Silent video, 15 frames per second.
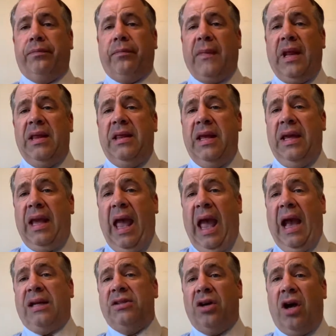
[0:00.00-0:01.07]
the
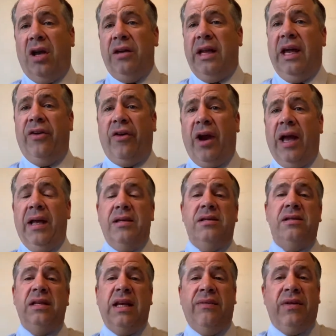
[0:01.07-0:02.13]
axon,
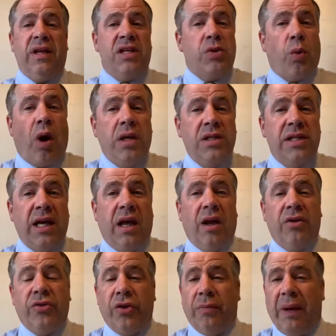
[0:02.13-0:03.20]
dendrites, even the Schwann
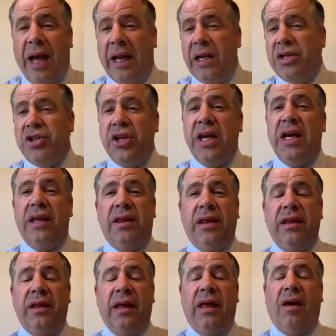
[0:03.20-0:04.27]
cells or the myelin sheath.
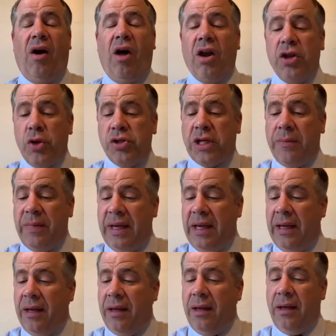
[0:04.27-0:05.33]
All of those can
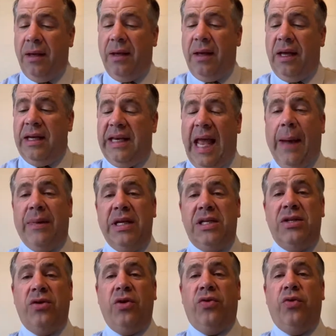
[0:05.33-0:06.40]
be
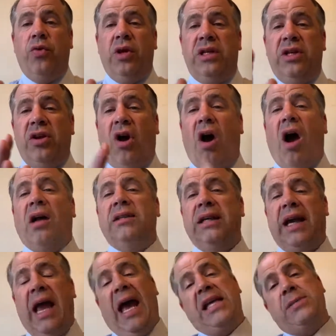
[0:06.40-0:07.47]
damaged through the
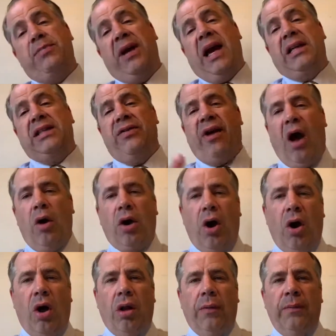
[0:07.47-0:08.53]
toxic aspects of
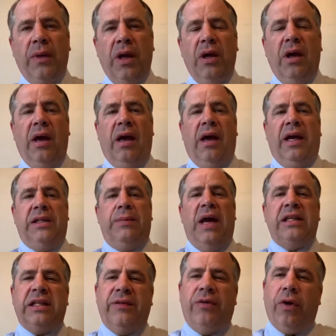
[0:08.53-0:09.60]
alcohol.
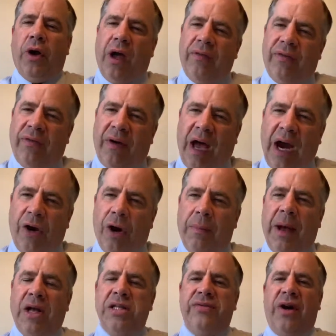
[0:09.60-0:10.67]
Especially if you have higher
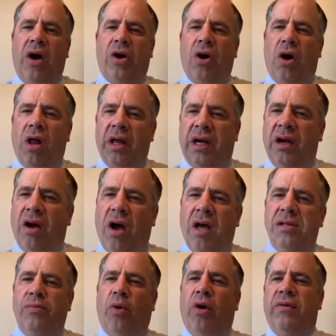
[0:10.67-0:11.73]
amounts of alcohol, it can
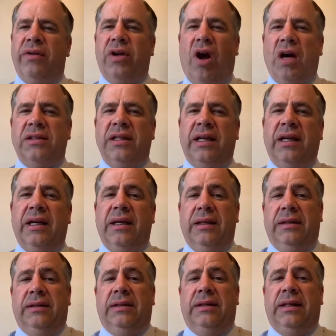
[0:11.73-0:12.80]
cause more of a toxic
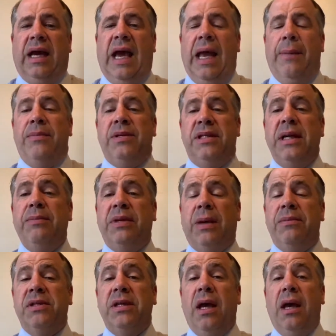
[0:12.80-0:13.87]
type
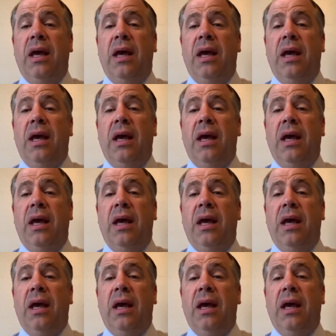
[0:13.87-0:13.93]
symptoms.